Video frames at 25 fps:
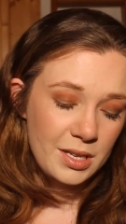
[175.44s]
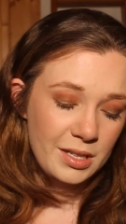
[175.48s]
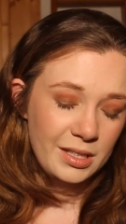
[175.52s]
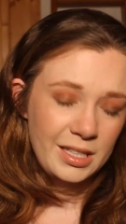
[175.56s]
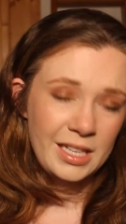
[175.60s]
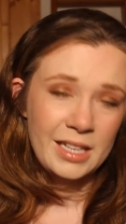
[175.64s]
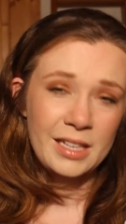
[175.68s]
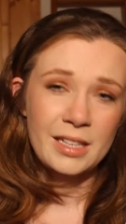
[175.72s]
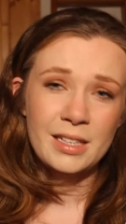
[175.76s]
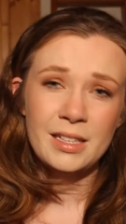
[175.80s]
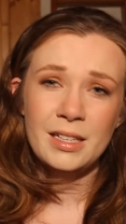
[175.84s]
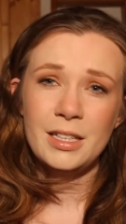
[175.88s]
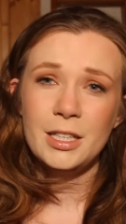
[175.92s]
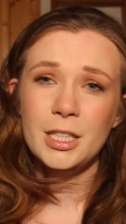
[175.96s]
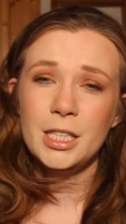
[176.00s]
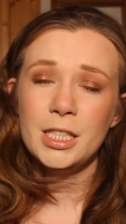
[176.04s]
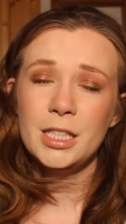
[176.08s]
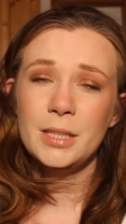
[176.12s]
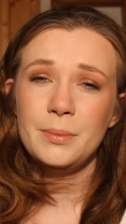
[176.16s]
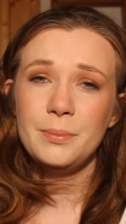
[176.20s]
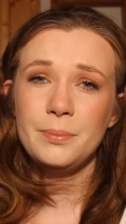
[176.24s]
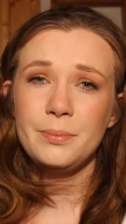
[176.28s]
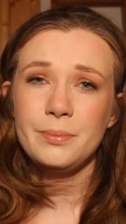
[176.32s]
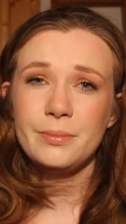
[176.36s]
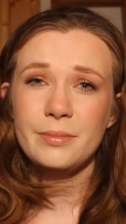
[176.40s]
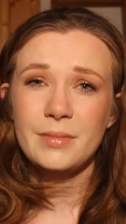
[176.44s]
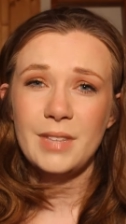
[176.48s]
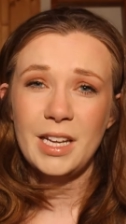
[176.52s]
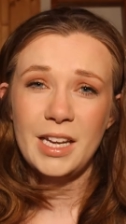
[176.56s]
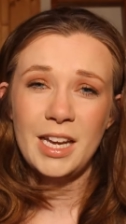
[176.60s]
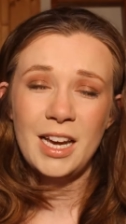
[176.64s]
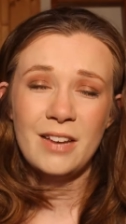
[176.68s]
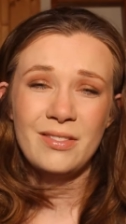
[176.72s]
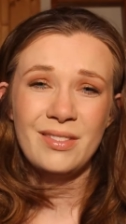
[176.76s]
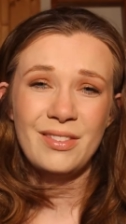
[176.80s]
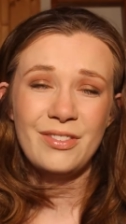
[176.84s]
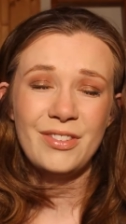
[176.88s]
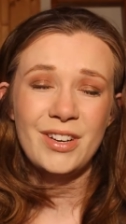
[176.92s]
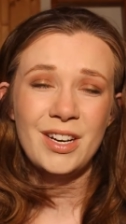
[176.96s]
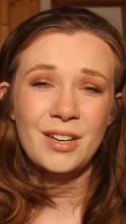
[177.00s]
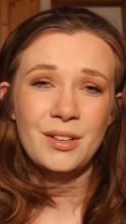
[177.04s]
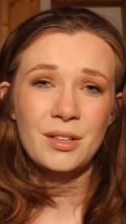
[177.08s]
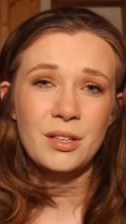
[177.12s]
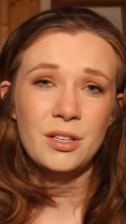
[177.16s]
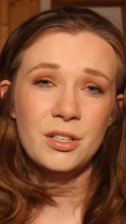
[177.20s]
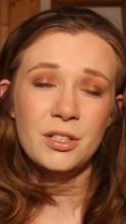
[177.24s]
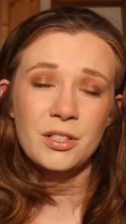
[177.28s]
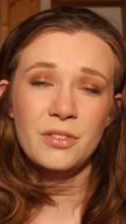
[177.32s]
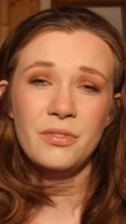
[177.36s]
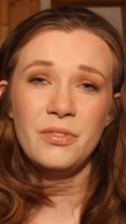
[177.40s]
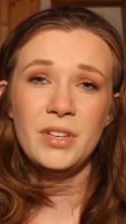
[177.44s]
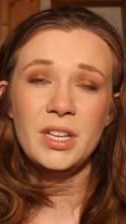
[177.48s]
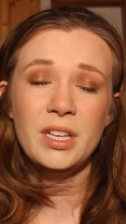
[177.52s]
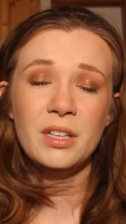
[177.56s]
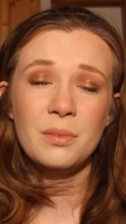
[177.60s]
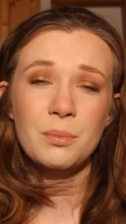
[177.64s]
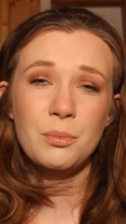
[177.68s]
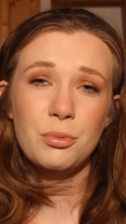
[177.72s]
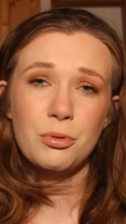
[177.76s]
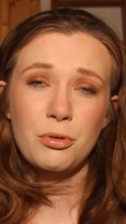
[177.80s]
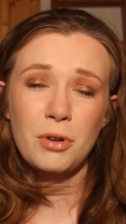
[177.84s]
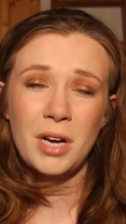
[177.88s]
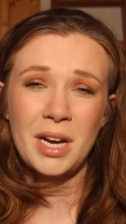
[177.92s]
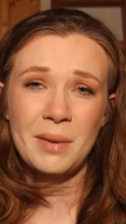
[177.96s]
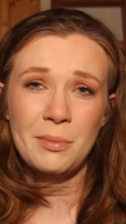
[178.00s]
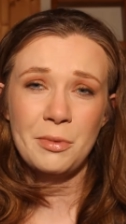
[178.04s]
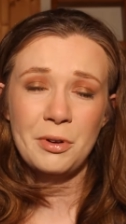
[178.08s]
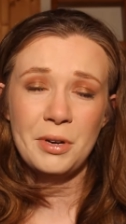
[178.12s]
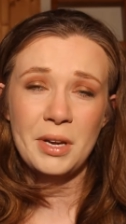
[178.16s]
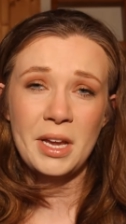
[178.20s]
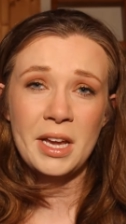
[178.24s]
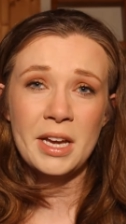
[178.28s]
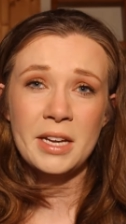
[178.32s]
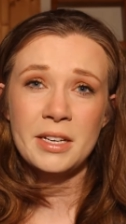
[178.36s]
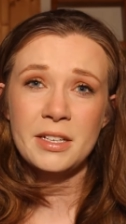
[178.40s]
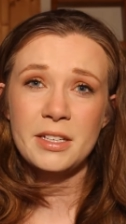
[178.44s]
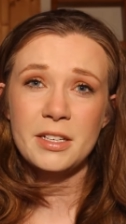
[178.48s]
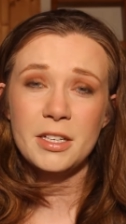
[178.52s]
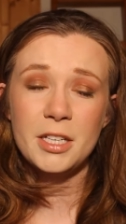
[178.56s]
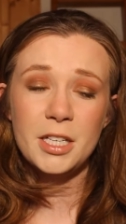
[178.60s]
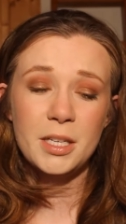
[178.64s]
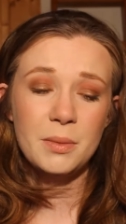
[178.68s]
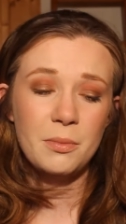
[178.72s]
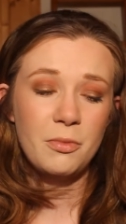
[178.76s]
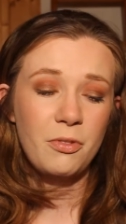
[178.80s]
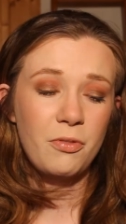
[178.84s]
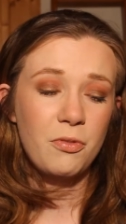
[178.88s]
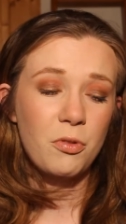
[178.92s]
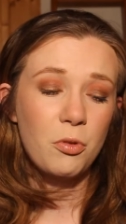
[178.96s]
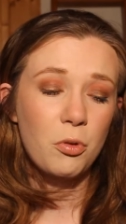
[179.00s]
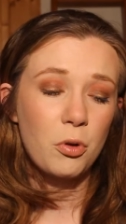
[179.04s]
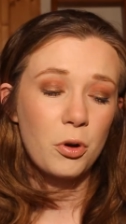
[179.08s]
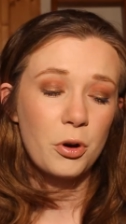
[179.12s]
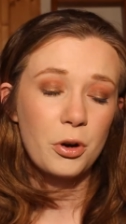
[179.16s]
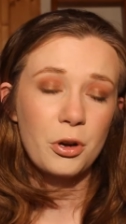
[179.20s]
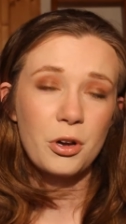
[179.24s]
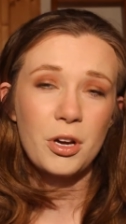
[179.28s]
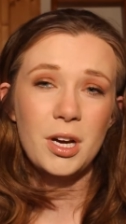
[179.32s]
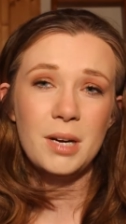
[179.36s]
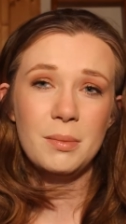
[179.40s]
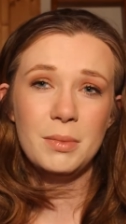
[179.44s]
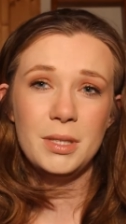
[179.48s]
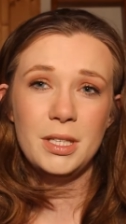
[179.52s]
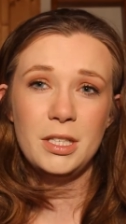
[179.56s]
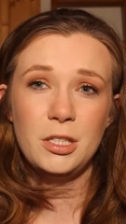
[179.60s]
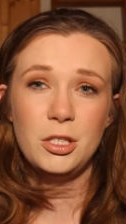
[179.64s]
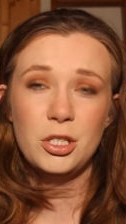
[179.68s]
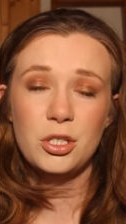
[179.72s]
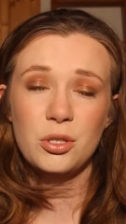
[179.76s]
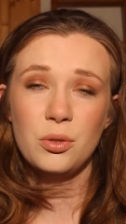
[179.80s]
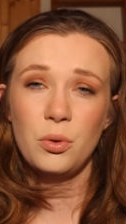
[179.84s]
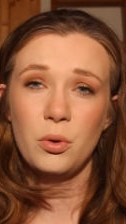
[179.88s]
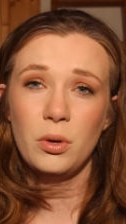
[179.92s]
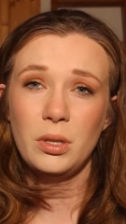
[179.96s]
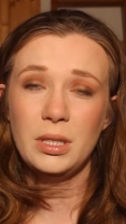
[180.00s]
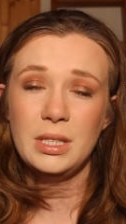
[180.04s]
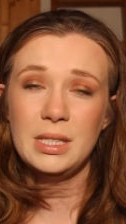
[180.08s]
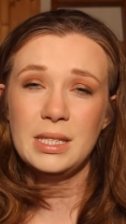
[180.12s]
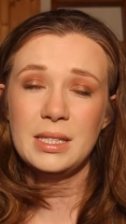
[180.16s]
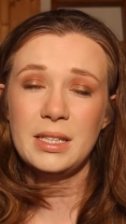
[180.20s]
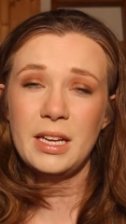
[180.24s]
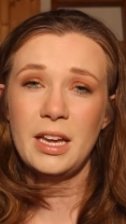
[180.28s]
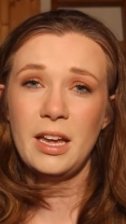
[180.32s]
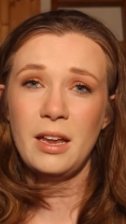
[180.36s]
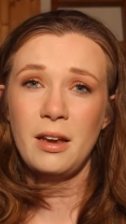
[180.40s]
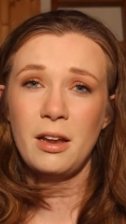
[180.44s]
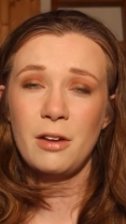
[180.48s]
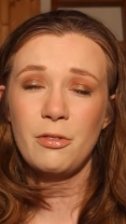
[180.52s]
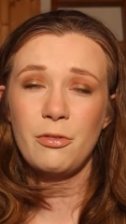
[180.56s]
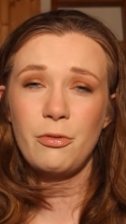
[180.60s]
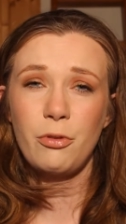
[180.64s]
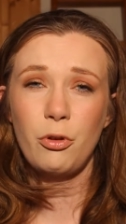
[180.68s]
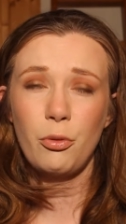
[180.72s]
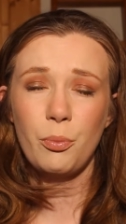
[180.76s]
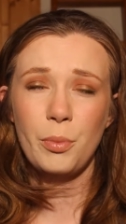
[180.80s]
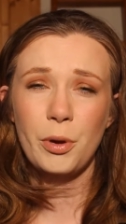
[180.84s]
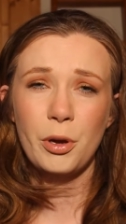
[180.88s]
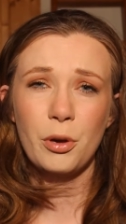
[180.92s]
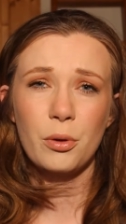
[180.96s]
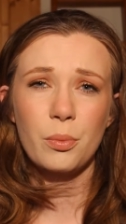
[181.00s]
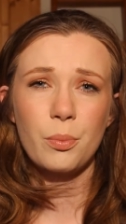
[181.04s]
I haven't found a good vegan primer yet for combination oily skin and for bigger